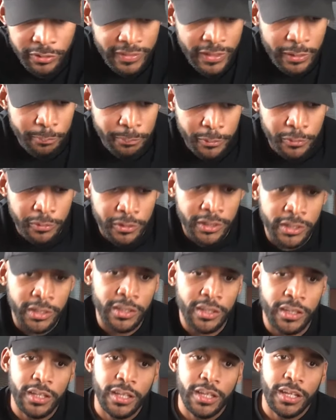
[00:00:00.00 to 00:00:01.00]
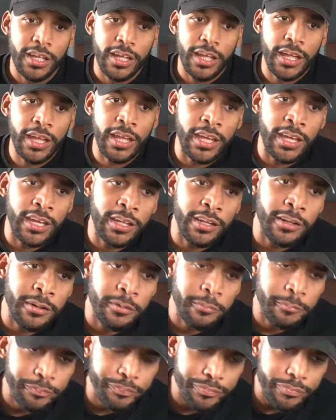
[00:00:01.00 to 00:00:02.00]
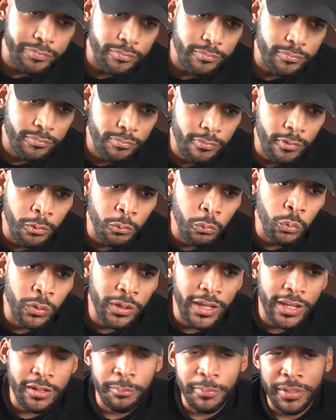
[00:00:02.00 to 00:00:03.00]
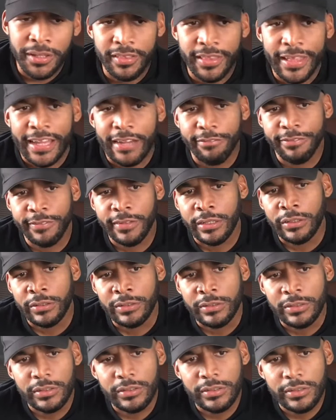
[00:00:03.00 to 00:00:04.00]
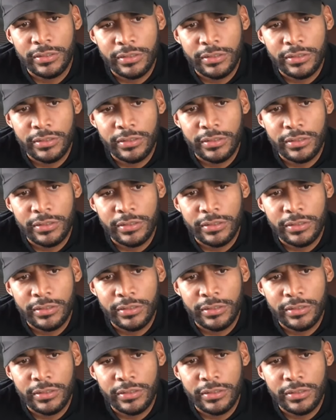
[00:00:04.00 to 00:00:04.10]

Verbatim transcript: of that Buddha, and we had to make that float,